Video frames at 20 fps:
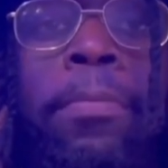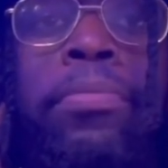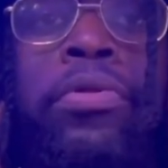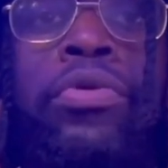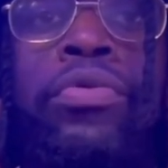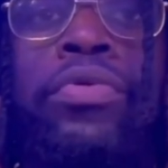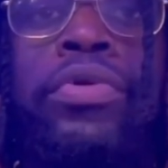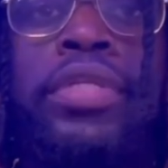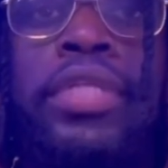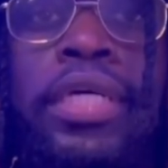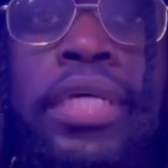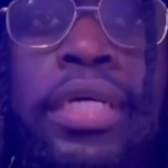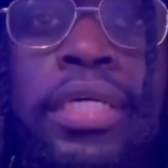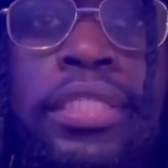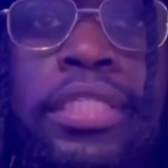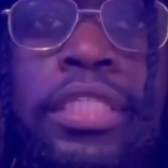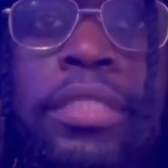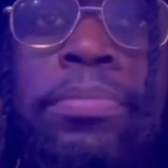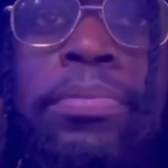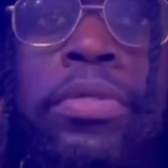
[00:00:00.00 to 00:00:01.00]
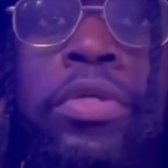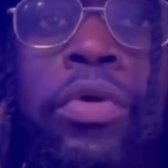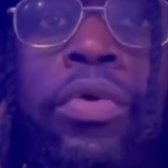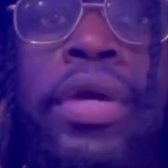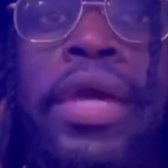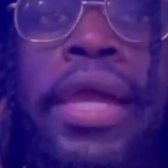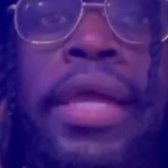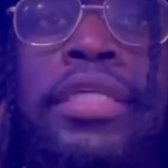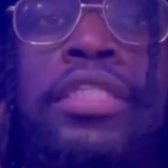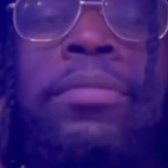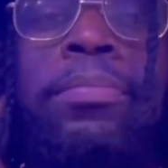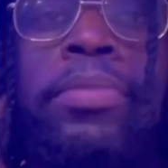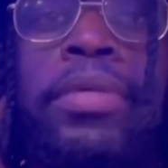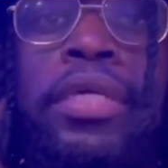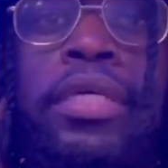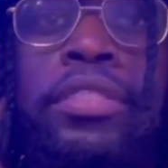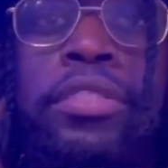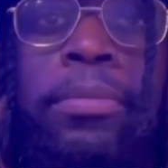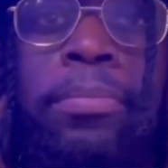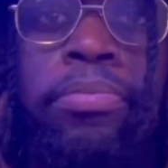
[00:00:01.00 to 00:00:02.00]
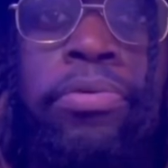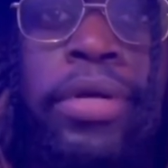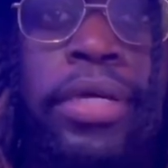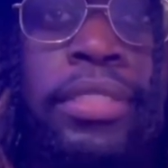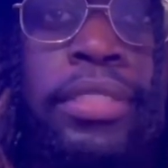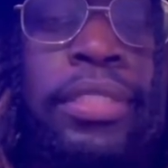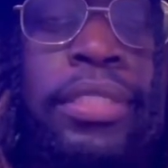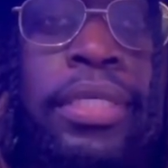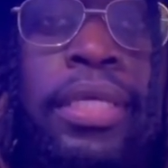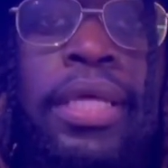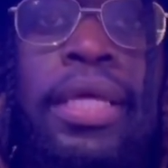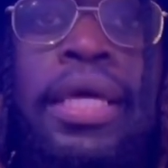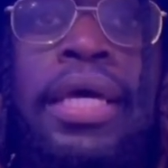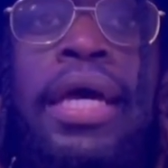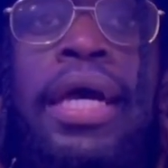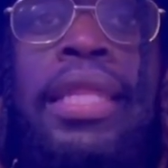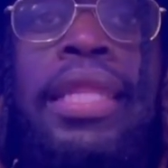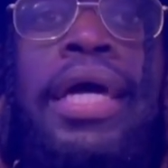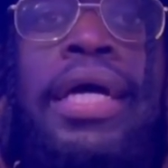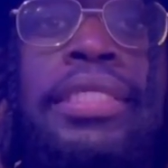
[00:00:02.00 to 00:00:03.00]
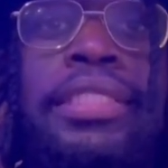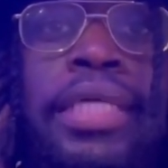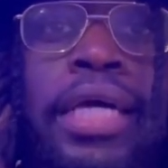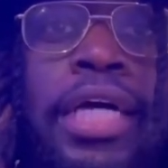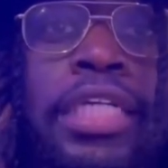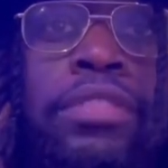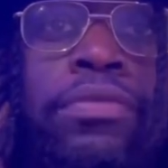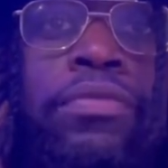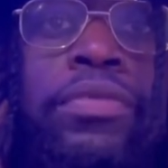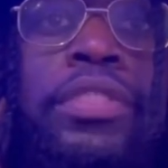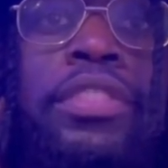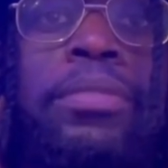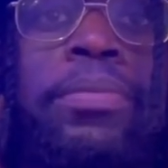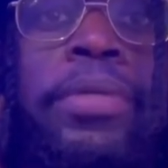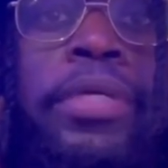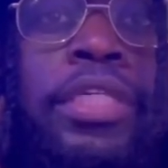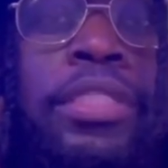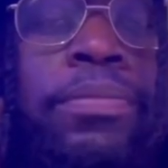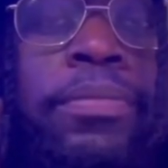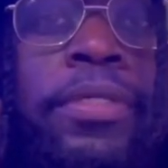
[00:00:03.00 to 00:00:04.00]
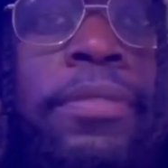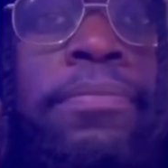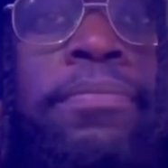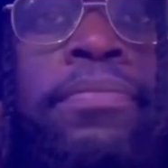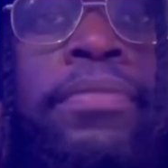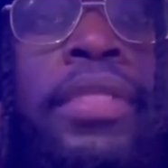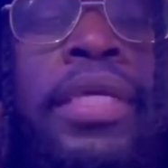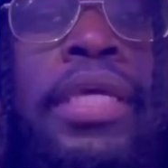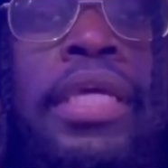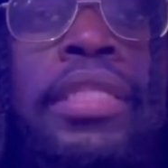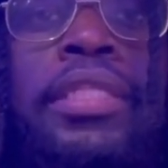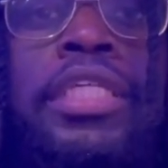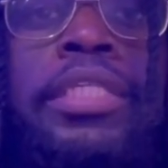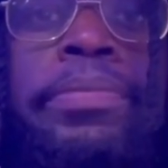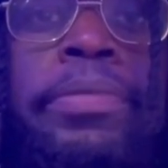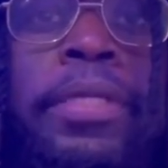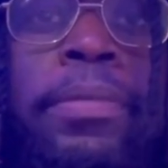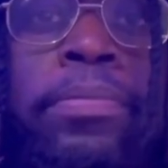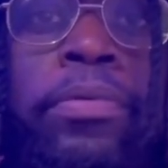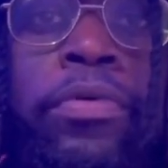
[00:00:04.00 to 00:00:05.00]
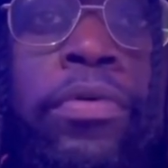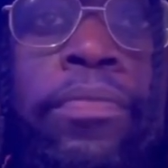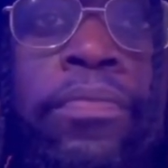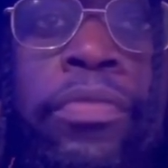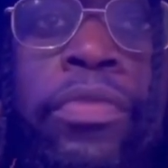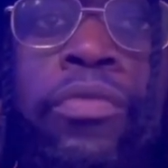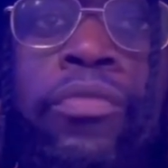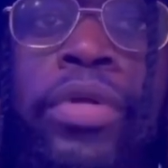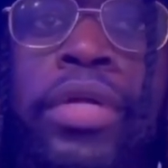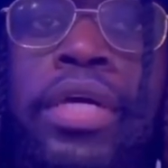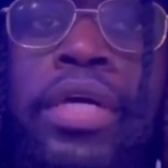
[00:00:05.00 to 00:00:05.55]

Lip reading: Pluto does is Pluto hates being suppressed. A lot of times with displacement, these people, when it